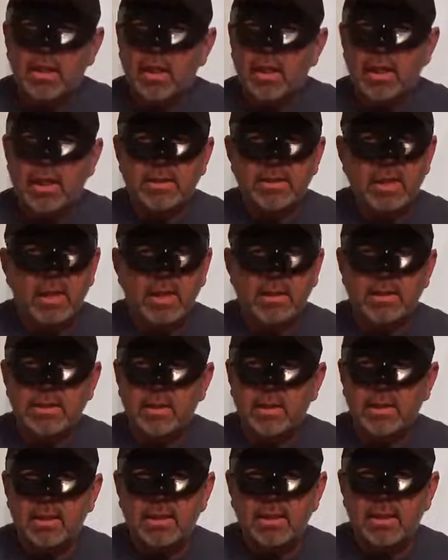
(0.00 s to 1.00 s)
And
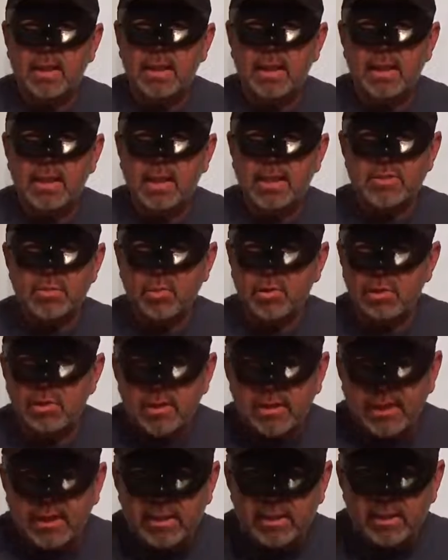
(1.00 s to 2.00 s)
as we're
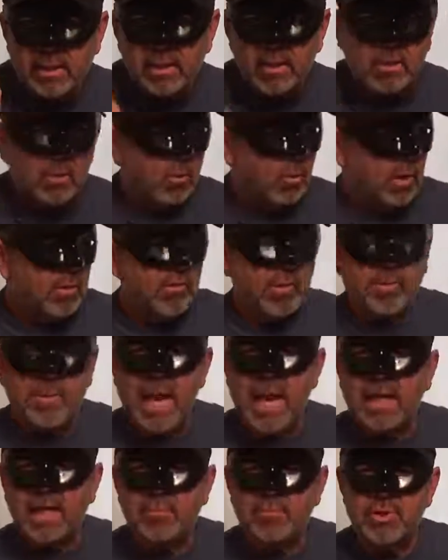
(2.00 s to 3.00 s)
looking, one of the
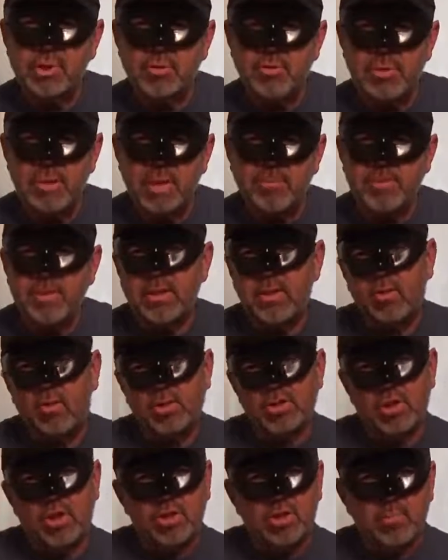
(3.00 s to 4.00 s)
backups shows up, and then of
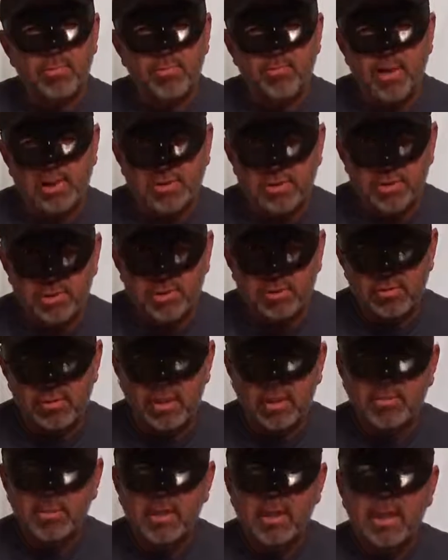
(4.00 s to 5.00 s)
course our supervisor shows
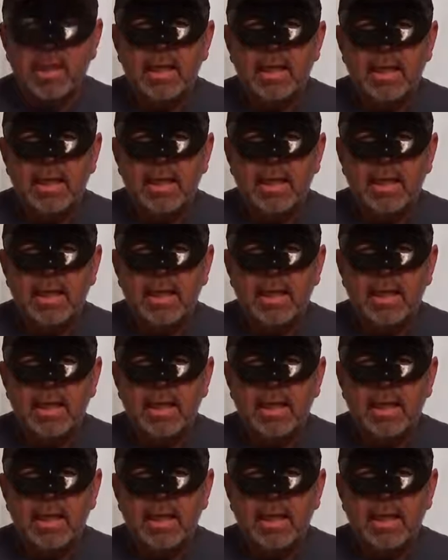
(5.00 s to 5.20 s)
up.